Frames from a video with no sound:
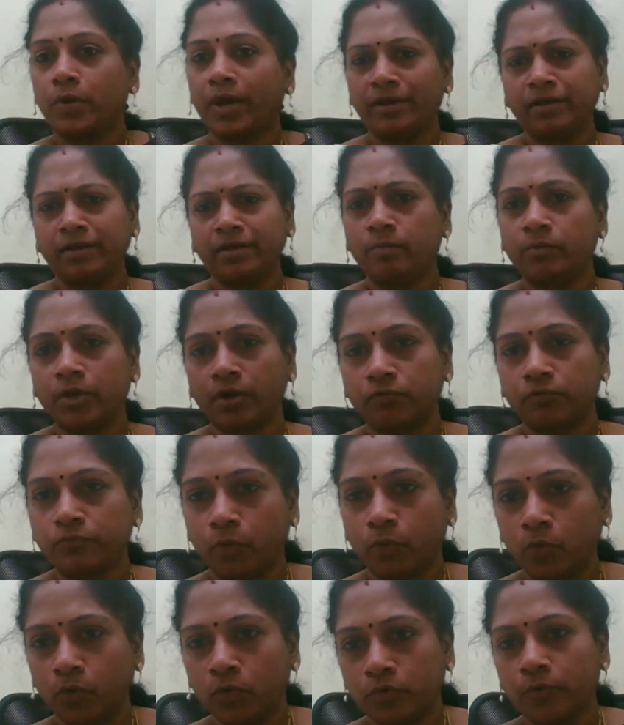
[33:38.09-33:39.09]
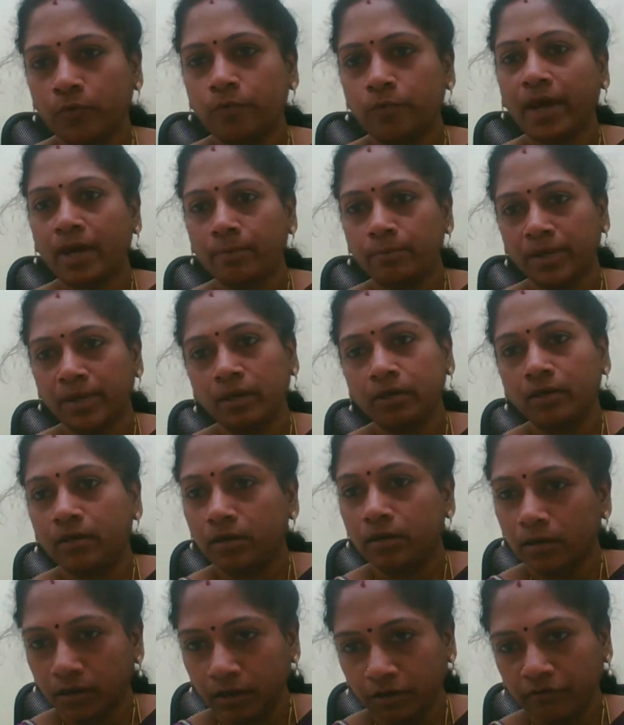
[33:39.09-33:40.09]
So any number of O group can
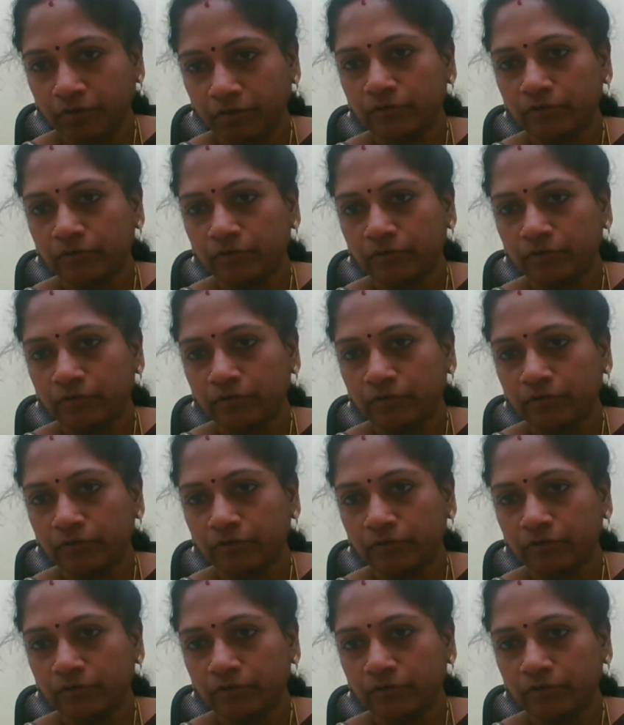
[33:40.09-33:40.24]
be